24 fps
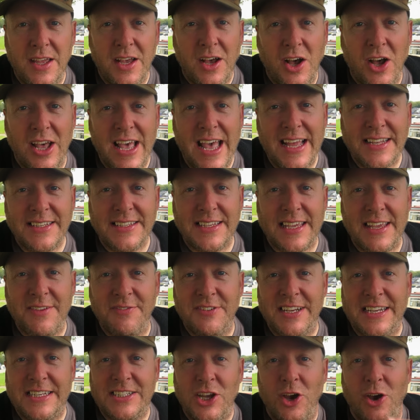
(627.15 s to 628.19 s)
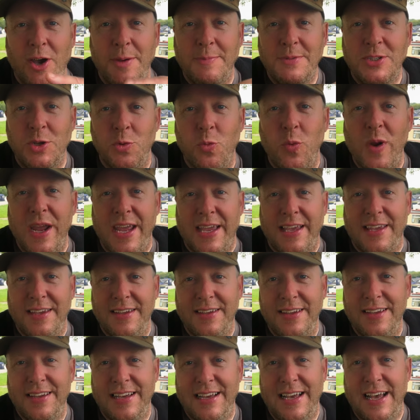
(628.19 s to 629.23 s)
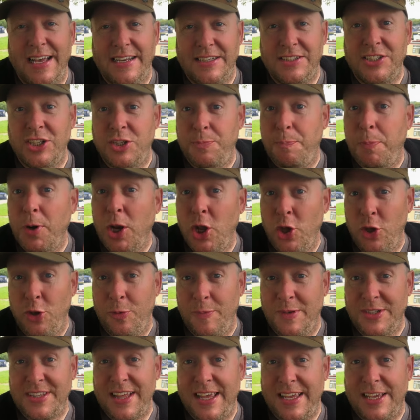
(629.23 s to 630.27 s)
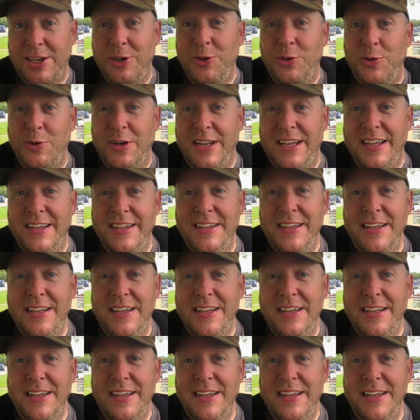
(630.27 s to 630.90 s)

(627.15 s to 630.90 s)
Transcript: I hadn't given it time to wick and to bloom, as they call it.